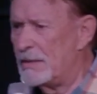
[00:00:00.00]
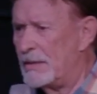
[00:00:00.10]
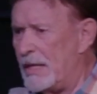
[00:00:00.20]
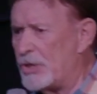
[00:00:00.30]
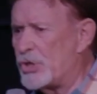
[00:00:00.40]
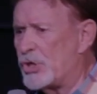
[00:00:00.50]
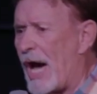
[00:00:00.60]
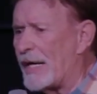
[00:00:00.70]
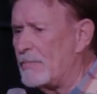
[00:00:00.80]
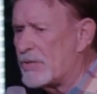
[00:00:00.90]
He had
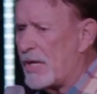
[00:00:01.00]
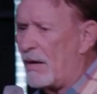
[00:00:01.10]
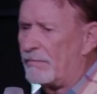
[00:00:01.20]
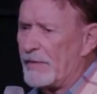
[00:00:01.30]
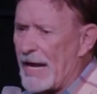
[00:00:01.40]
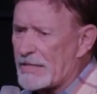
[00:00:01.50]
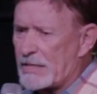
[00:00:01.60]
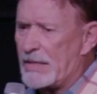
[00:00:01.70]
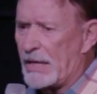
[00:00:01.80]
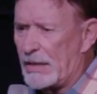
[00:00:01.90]
shot himself
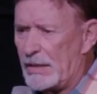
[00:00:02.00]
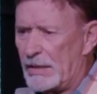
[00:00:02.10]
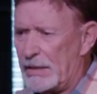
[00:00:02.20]
accidentally,